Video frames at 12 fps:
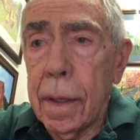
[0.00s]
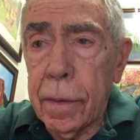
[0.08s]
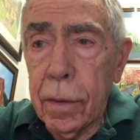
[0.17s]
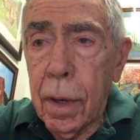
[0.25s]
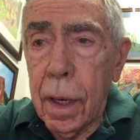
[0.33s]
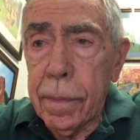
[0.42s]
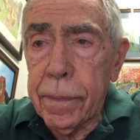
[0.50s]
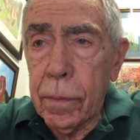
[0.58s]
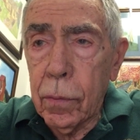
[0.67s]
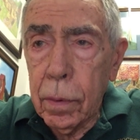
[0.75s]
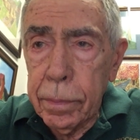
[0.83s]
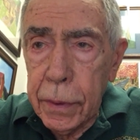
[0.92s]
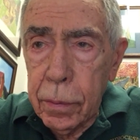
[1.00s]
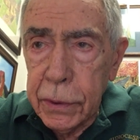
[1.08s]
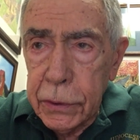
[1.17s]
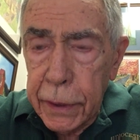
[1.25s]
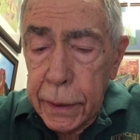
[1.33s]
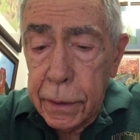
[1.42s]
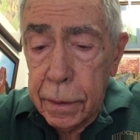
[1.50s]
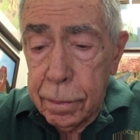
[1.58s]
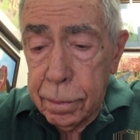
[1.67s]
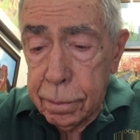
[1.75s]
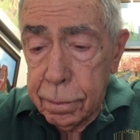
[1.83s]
the offer will be rejected.